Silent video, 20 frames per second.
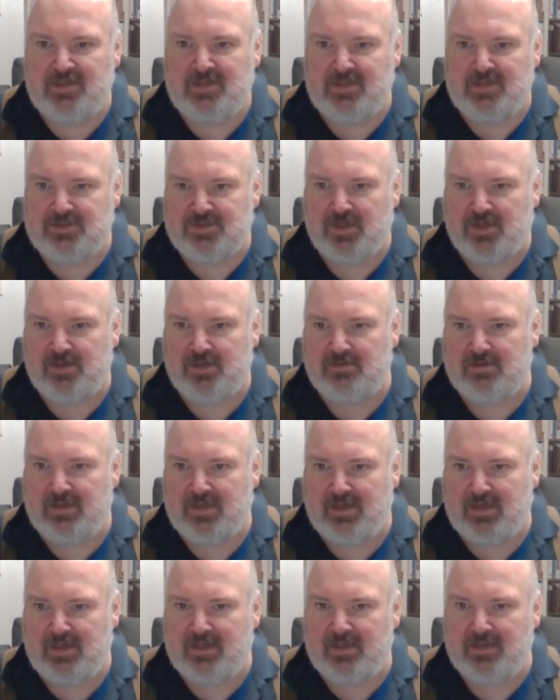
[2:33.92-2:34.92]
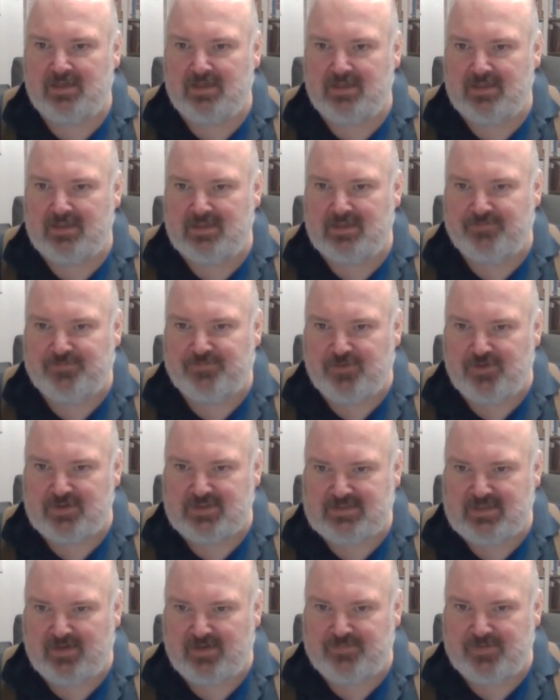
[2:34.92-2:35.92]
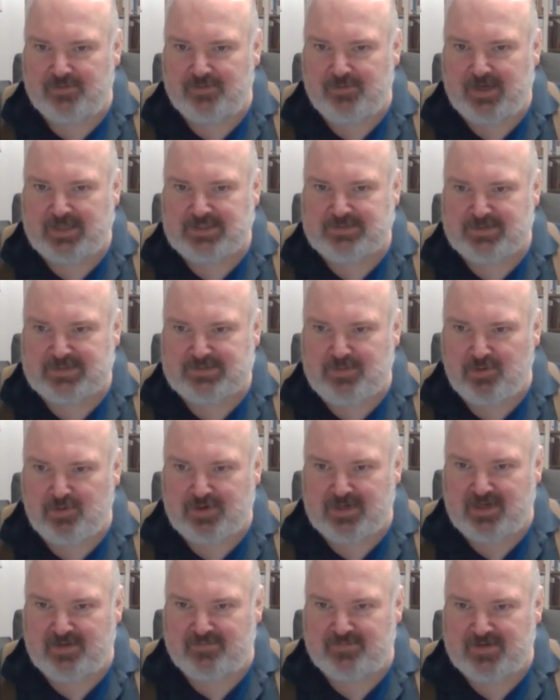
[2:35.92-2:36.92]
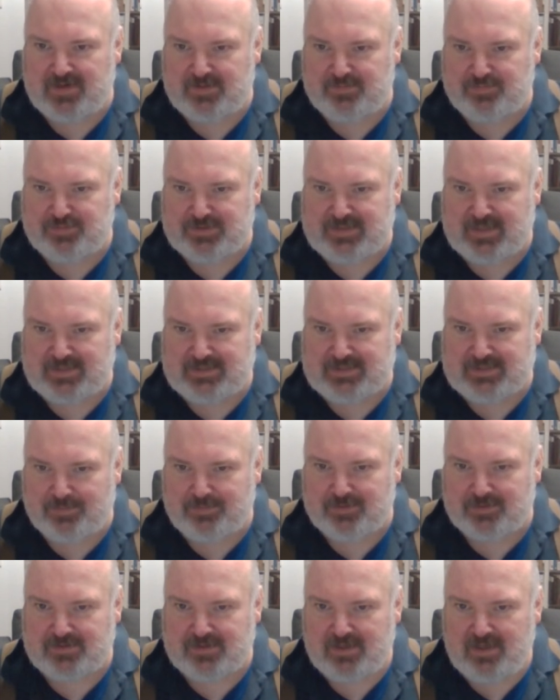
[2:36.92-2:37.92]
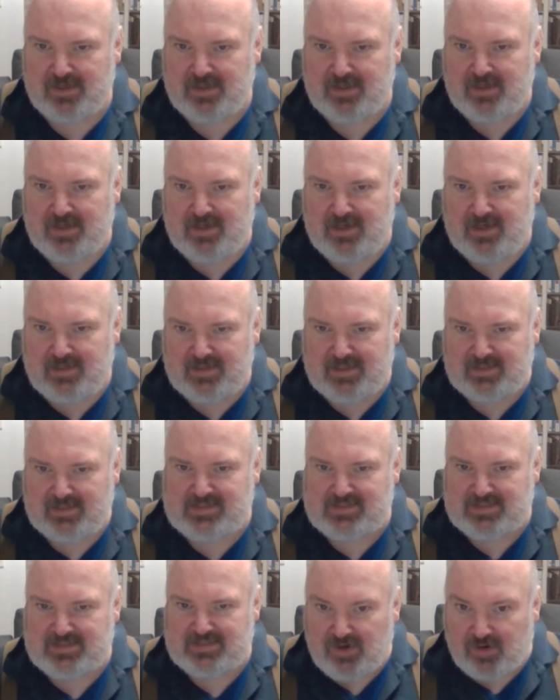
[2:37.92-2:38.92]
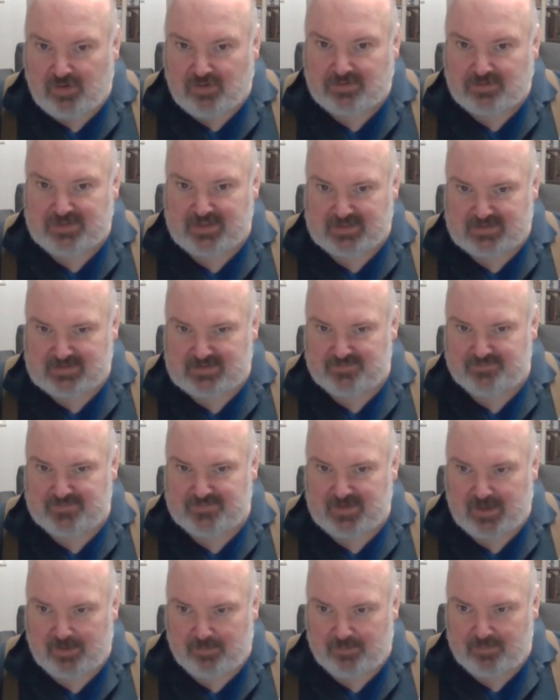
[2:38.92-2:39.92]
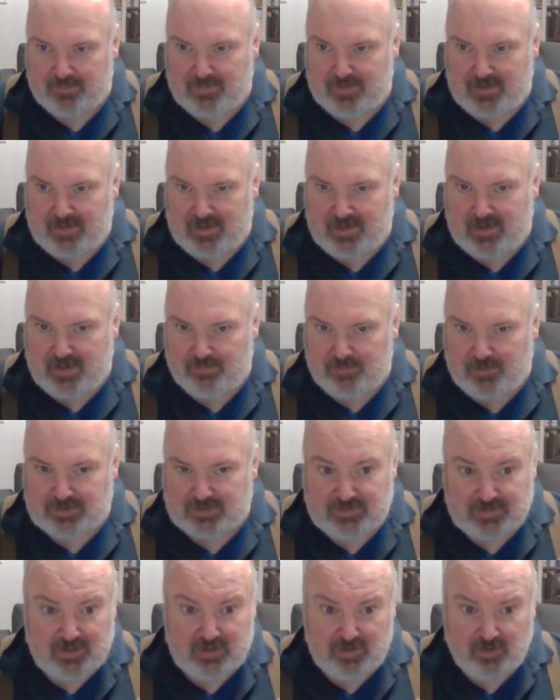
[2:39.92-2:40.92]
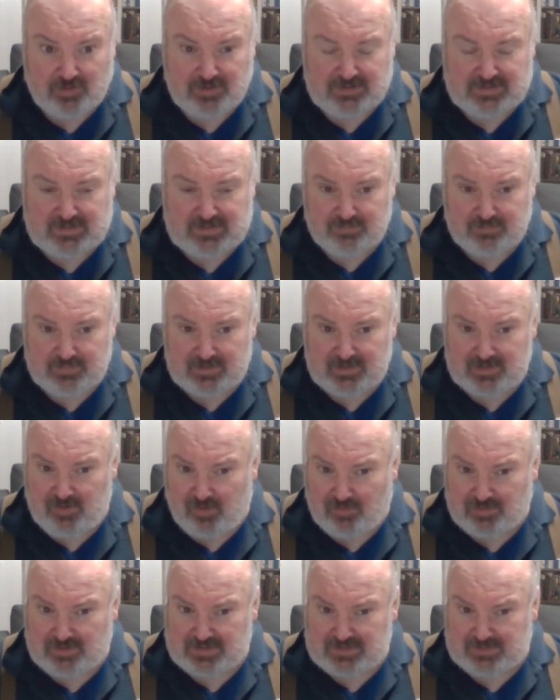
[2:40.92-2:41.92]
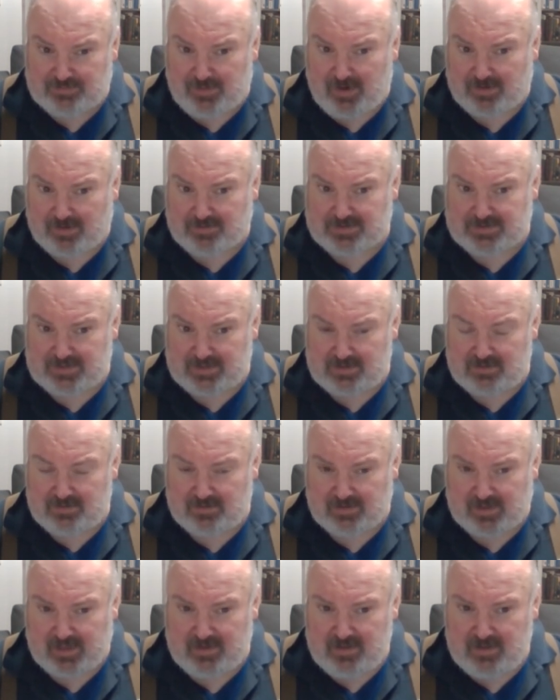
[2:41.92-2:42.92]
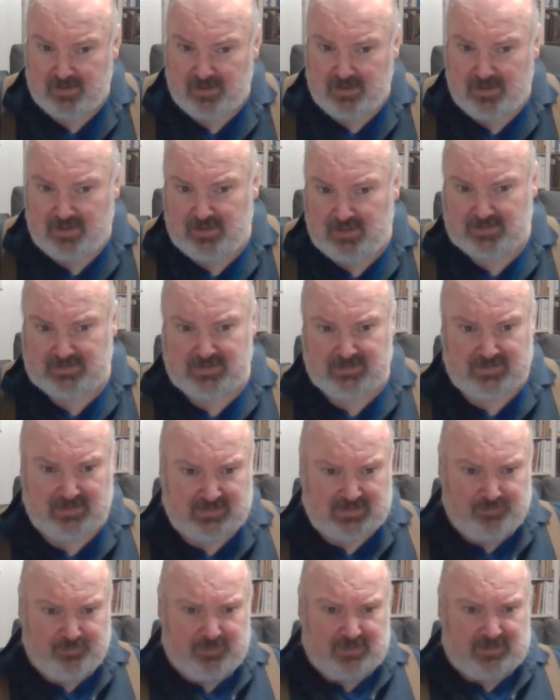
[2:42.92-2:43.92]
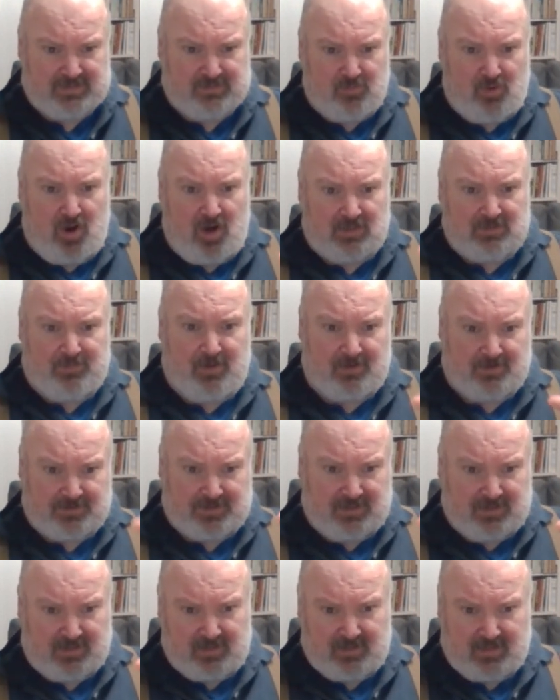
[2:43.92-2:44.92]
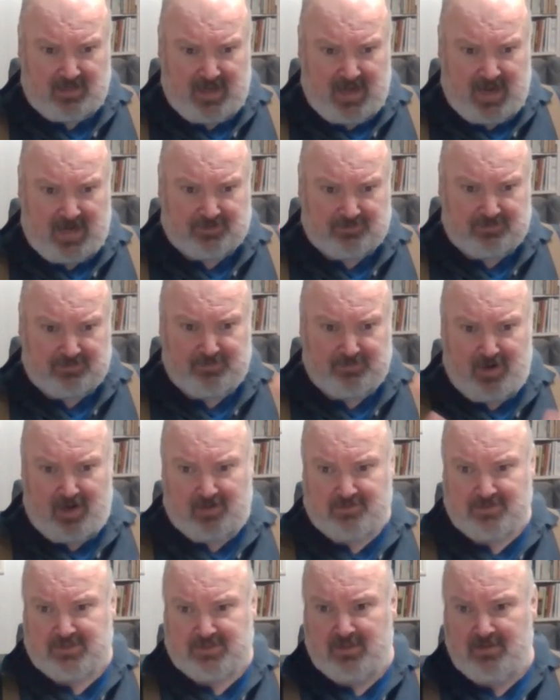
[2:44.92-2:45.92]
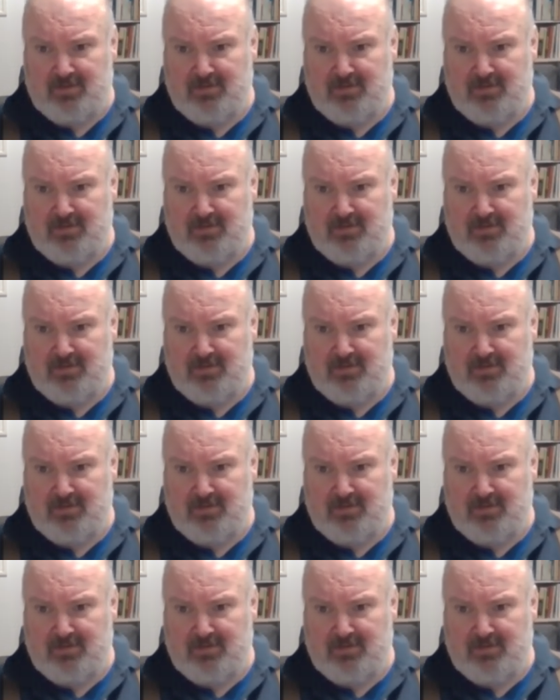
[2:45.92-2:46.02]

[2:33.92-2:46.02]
so the first of the arrangements spoken of in the preceding chapters. This is the oldest of them, and most of the oldest democracy. Okay, this is the small democracy, the natural democracy.